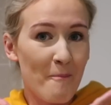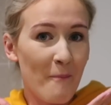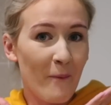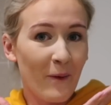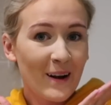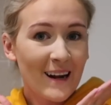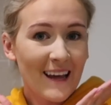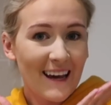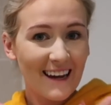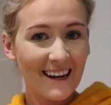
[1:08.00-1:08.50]

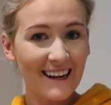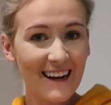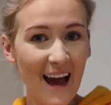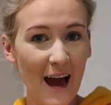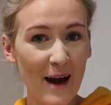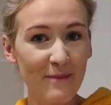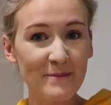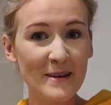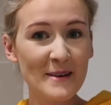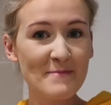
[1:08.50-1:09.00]
Morning,
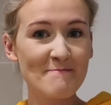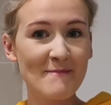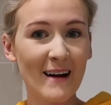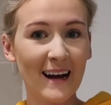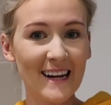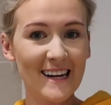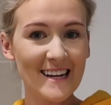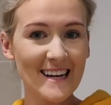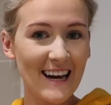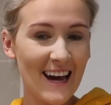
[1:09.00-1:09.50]
happy
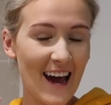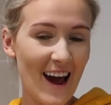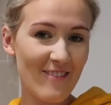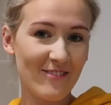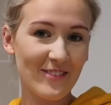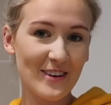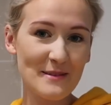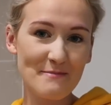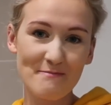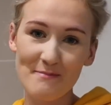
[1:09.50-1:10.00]
Monday
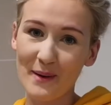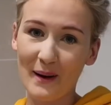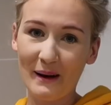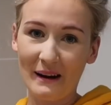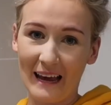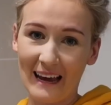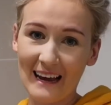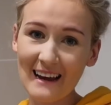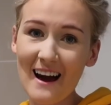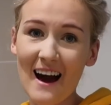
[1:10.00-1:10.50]

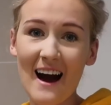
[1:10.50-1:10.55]
everybody.